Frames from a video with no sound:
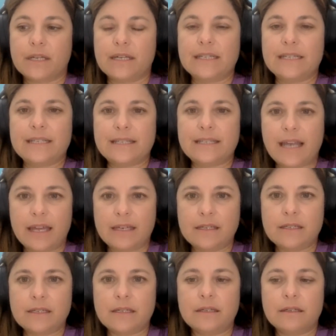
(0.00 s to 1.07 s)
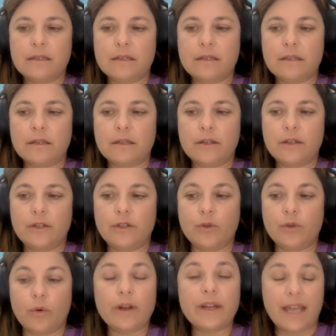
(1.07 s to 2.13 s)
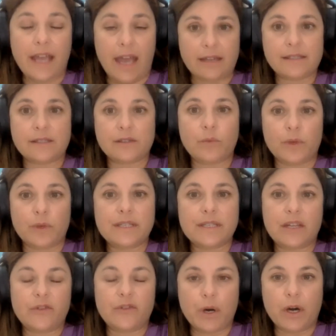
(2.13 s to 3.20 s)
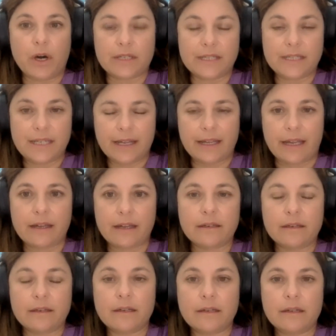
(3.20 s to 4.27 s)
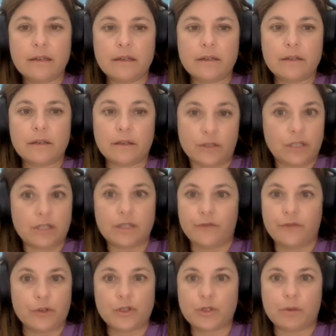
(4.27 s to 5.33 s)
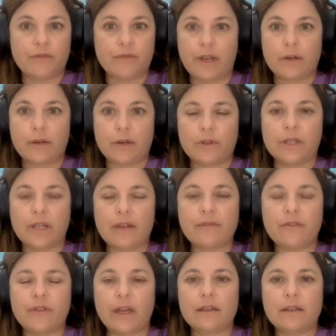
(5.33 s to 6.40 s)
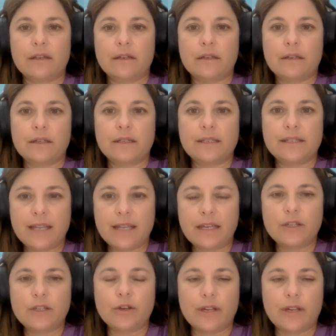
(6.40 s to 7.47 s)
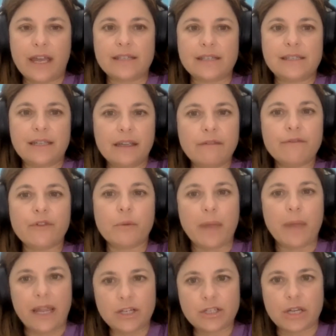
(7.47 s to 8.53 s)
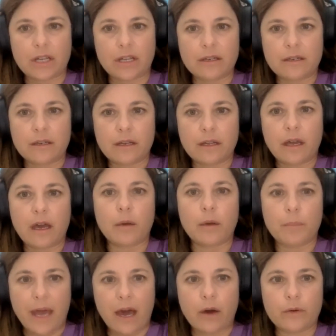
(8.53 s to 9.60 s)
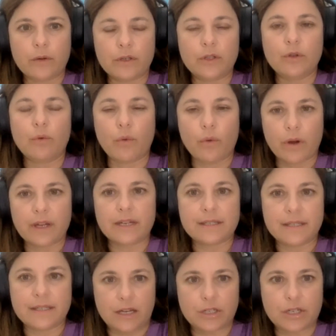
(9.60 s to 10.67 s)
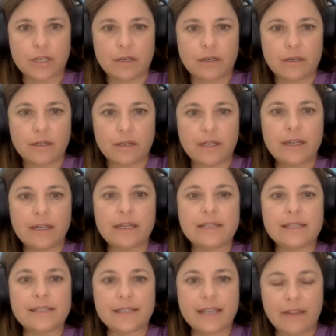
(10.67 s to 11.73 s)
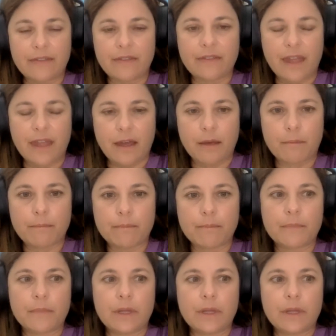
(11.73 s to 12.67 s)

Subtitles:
send your guests, once they've bought a ticket to the virtual event or the live event, send your guests information about your organization. Send them